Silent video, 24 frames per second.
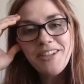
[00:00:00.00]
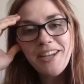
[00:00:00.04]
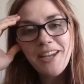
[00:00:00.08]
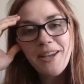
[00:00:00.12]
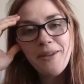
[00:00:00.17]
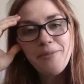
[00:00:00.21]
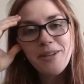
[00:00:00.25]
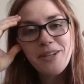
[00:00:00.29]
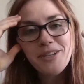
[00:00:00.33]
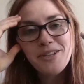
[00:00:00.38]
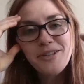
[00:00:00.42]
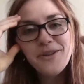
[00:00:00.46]
a
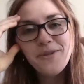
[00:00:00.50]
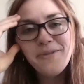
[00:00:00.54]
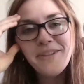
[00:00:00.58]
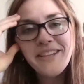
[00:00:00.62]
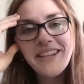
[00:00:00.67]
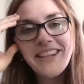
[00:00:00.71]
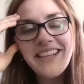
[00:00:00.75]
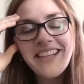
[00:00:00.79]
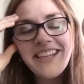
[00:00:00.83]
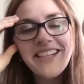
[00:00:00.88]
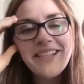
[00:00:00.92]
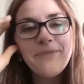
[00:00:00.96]
picture with
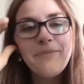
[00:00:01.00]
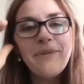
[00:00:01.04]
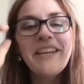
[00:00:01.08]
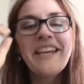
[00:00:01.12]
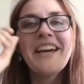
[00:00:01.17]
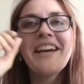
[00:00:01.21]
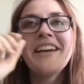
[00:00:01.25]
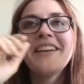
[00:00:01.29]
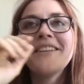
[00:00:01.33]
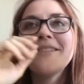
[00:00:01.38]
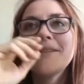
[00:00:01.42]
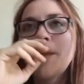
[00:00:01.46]
this,
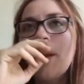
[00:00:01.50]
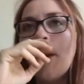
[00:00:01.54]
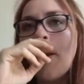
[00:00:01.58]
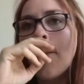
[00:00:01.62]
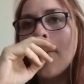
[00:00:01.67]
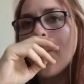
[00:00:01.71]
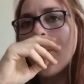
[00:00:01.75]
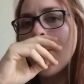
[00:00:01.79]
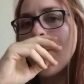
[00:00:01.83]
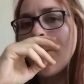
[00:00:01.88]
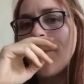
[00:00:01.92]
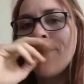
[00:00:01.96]
because
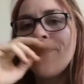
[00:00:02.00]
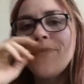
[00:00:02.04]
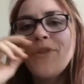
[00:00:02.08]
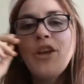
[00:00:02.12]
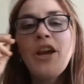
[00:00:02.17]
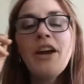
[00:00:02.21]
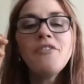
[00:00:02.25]
you